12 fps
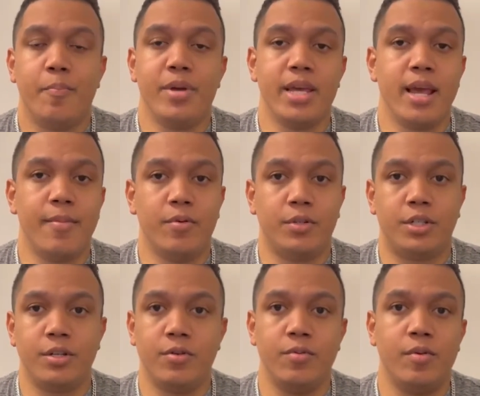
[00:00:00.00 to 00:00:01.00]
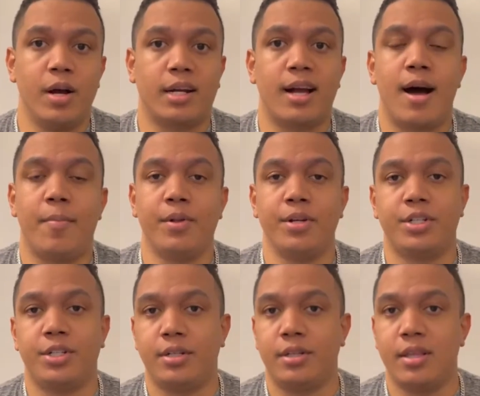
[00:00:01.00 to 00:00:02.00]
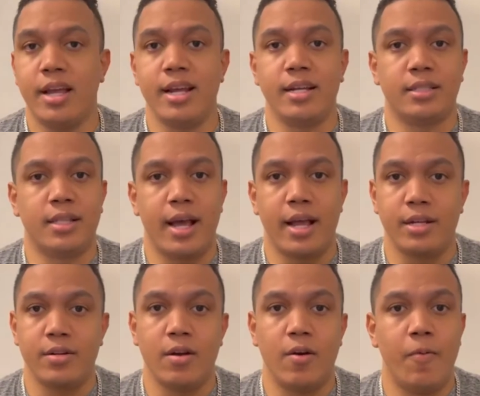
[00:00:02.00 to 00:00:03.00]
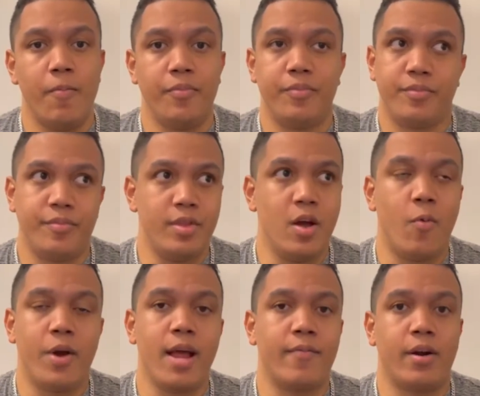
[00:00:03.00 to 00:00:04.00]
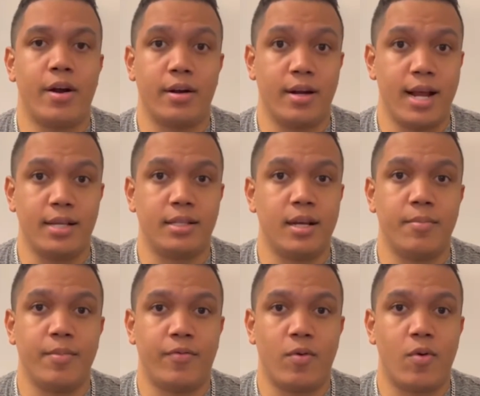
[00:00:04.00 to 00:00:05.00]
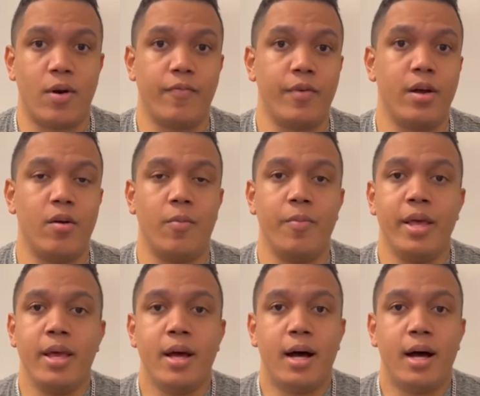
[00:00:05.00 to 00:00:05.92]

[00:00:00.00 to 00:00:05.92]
be able to accomplish things that, you know, no one ever has done before in film.